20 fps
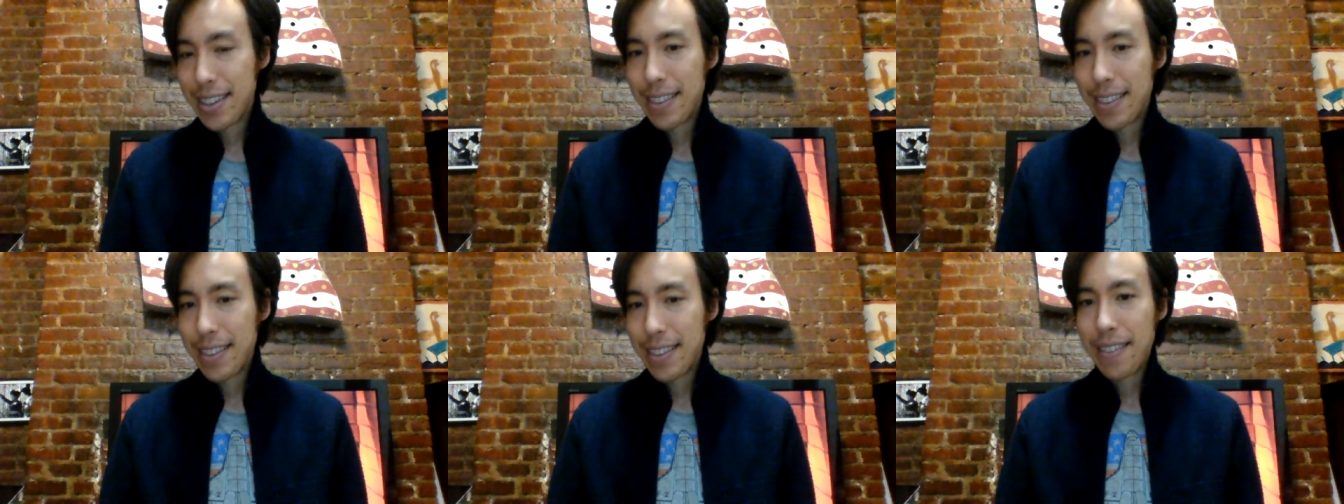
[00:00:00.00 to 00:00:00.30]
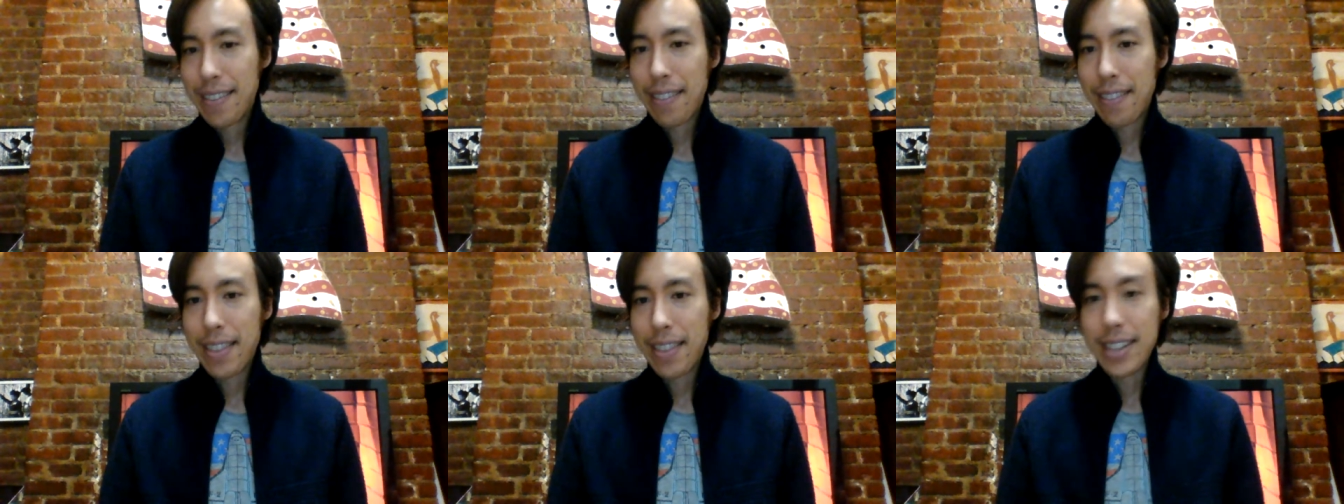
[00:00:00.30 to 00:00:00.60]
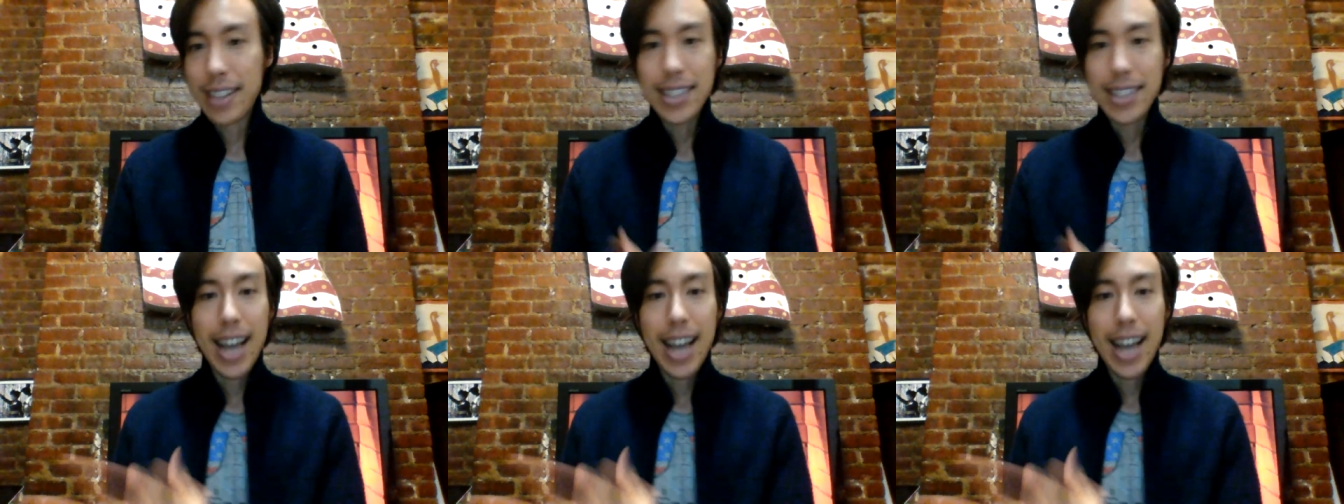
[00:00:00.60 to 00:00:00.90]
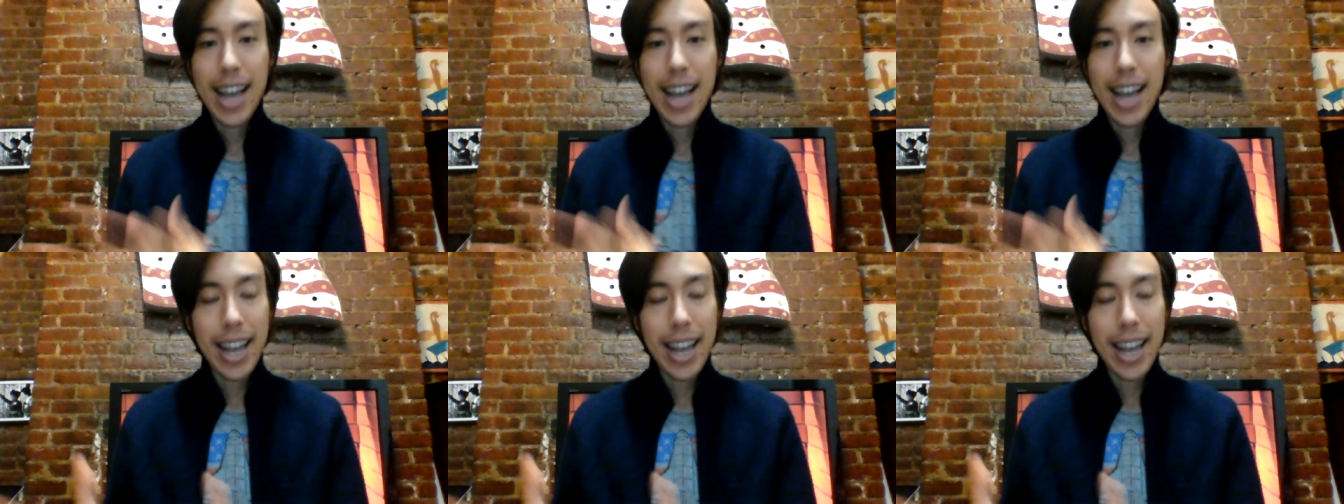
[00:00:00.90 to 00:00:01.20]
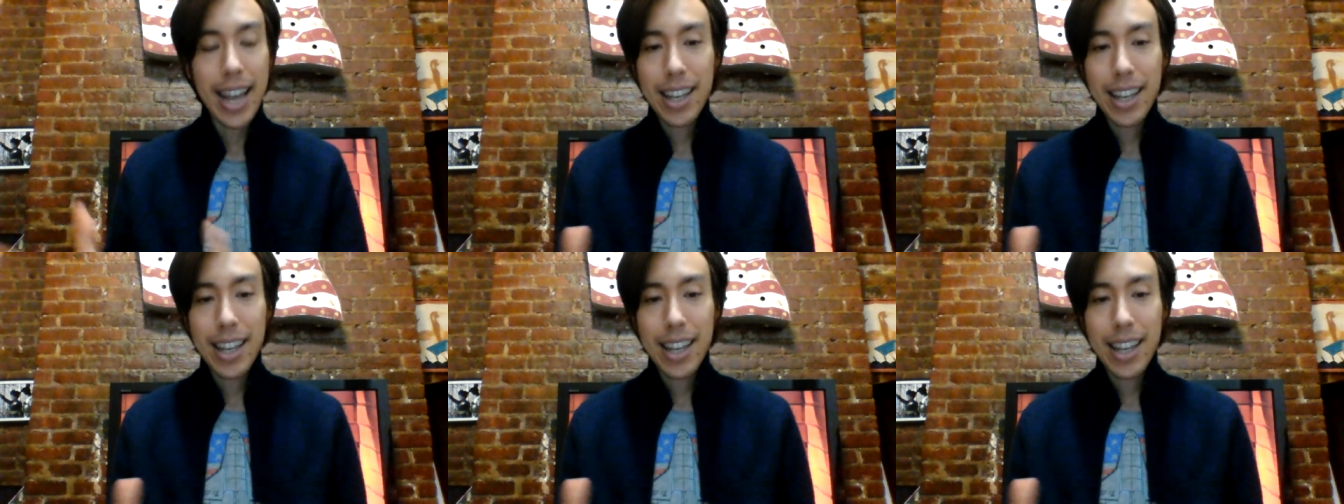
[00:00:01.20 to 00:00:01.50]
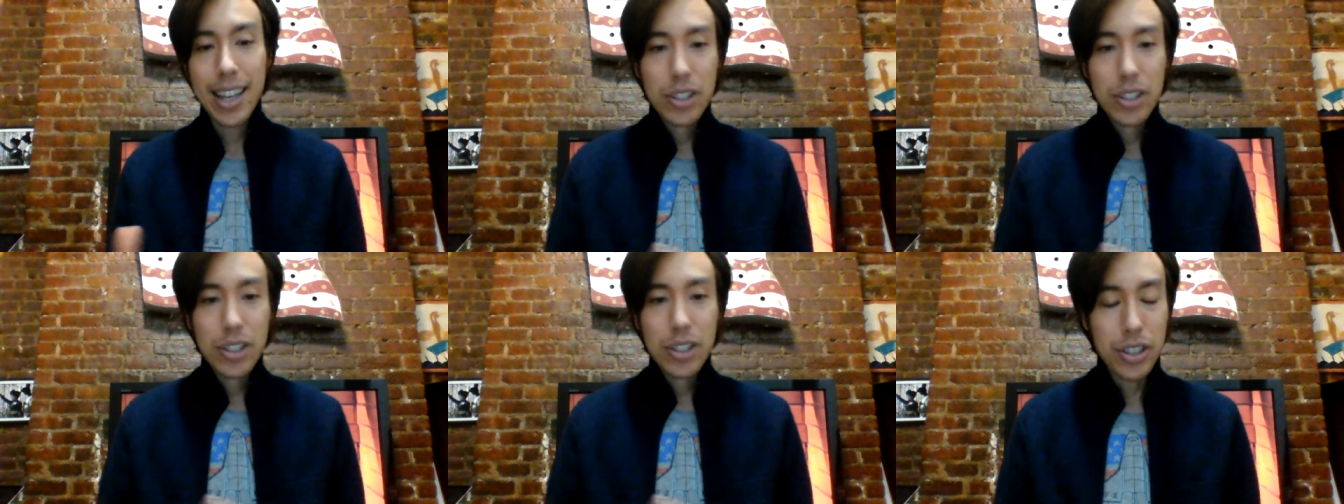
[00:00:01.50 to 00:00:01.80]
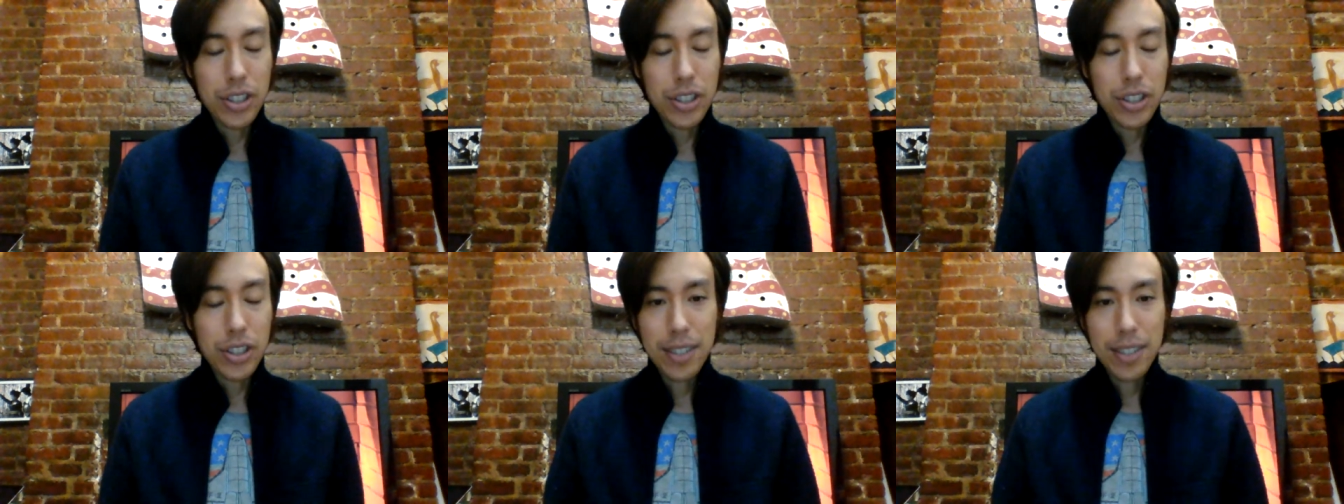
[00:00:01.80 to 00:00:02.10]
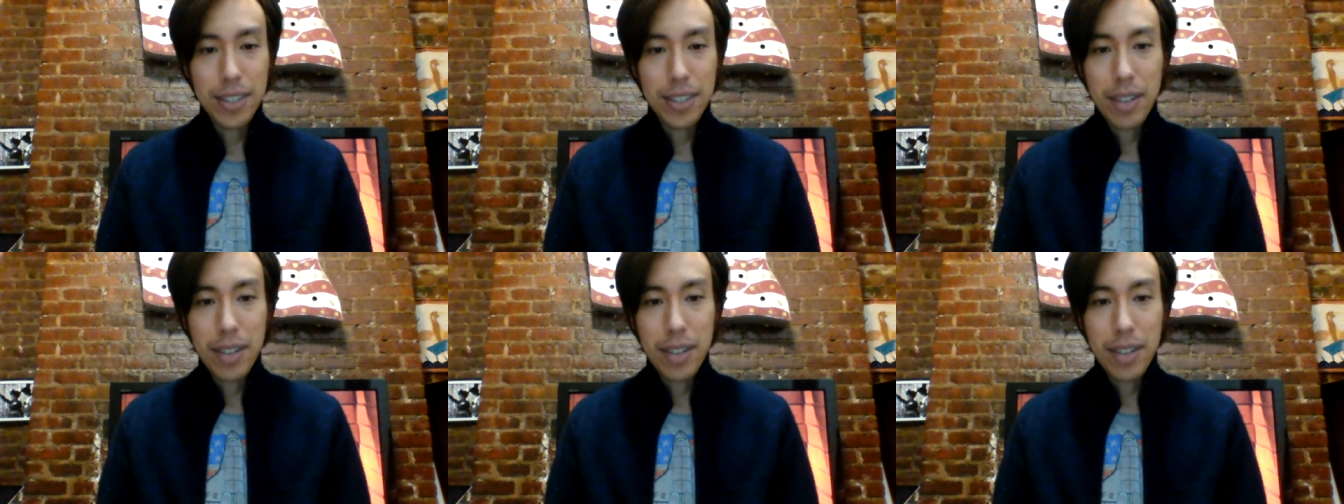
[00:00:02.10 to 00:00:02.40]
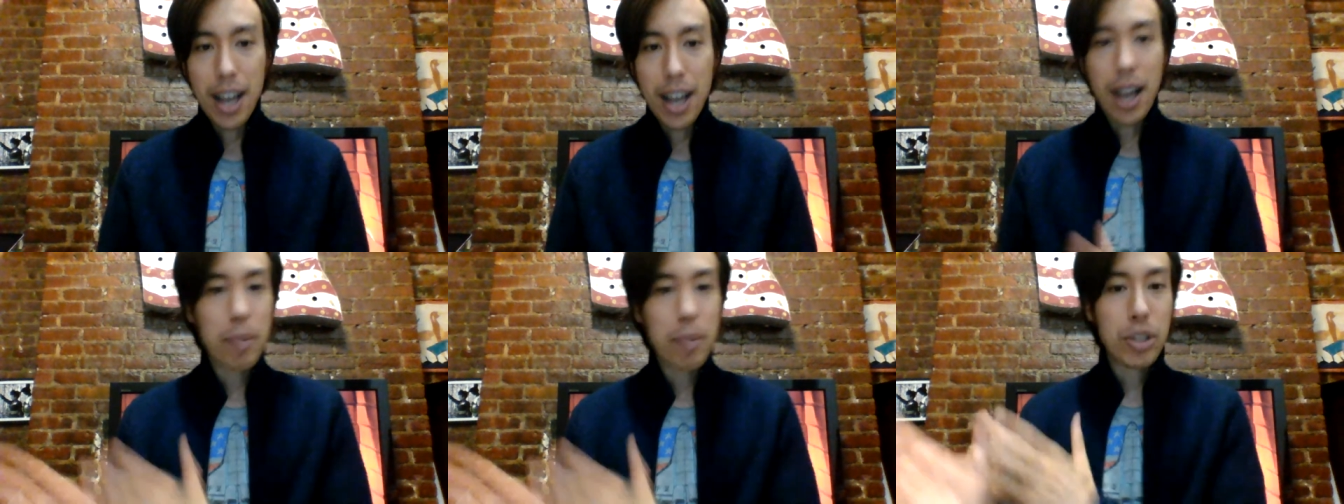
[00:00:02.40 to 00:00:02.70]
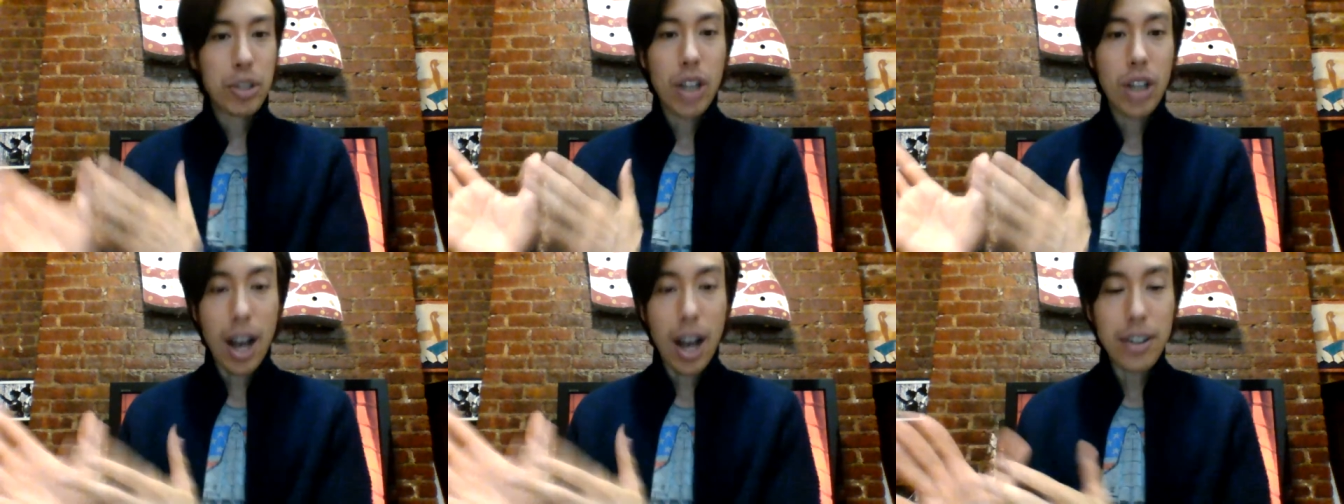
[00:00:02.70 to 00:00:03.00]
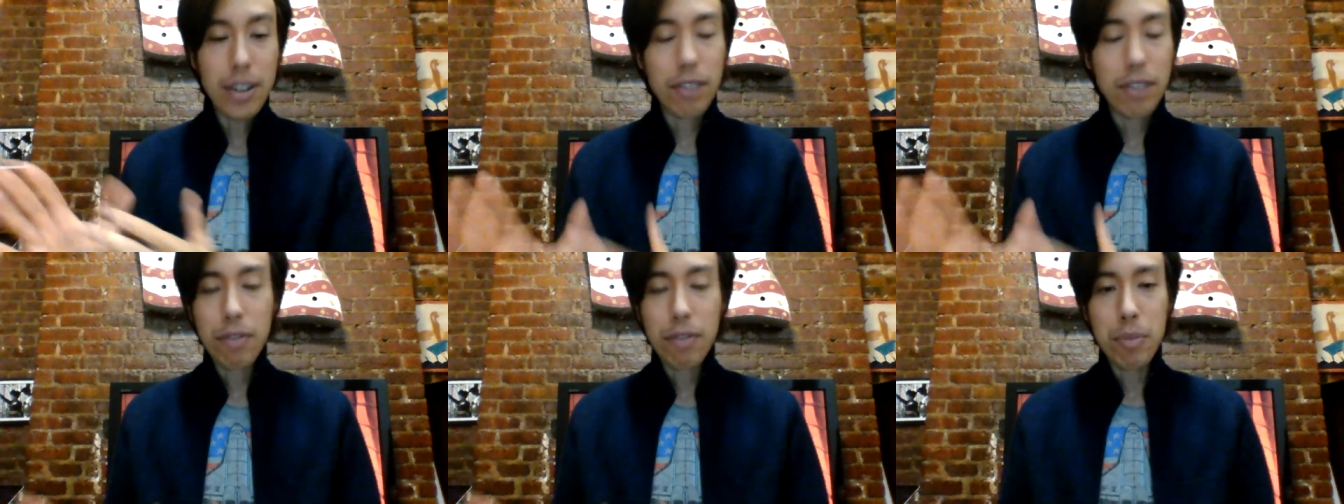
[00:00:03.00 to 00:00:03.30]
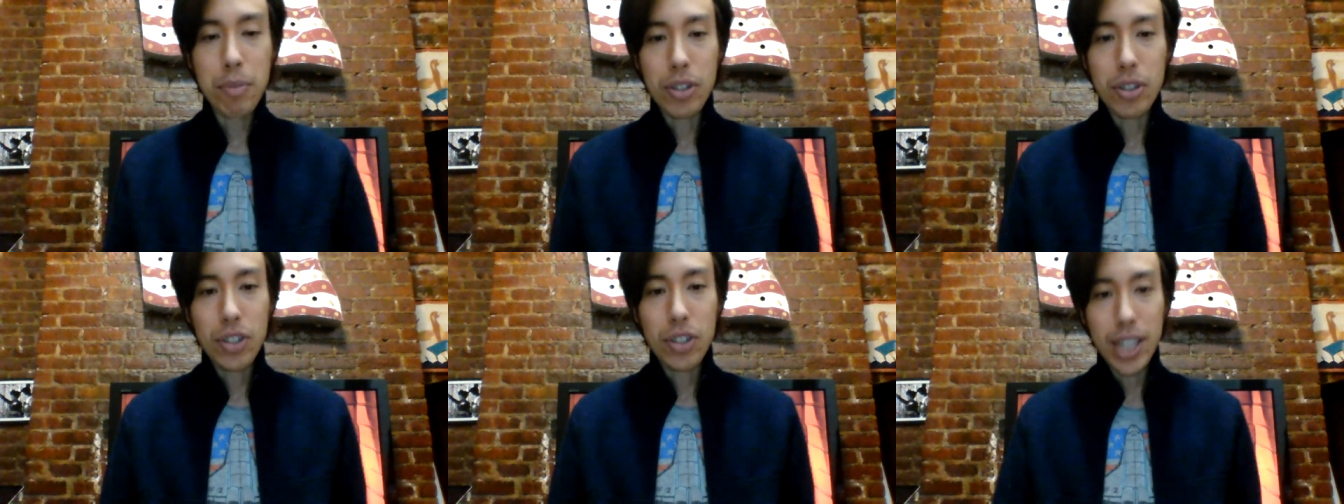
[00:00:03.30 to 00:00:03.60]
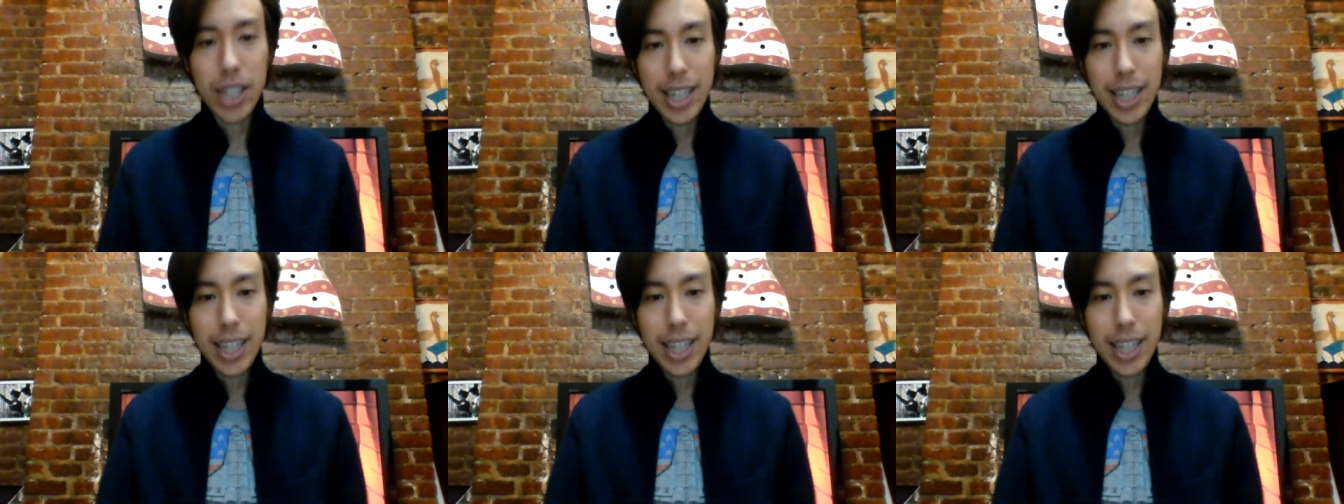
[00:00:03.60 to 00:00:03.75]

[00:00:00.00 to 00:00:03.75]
this guy just absconded from the scene,